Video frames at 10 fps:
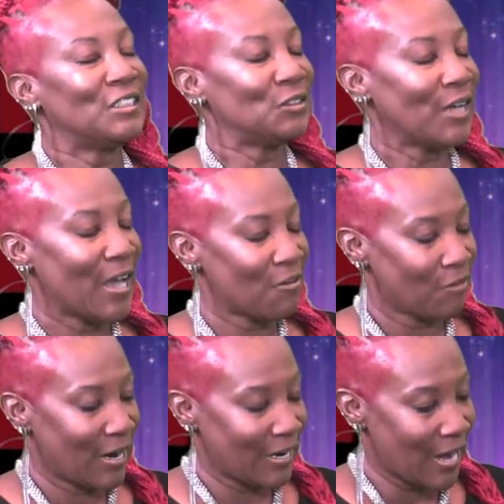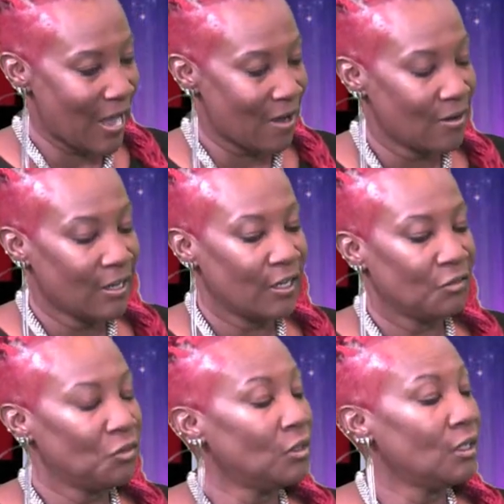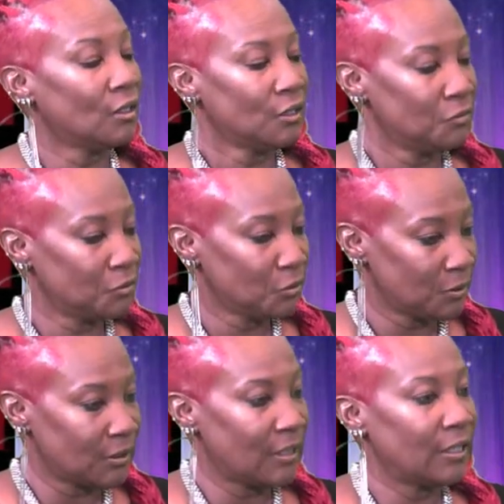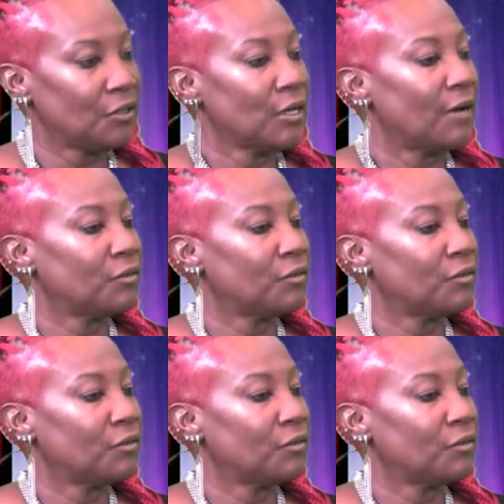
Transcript: you have right now. If you need a living room set, then you have to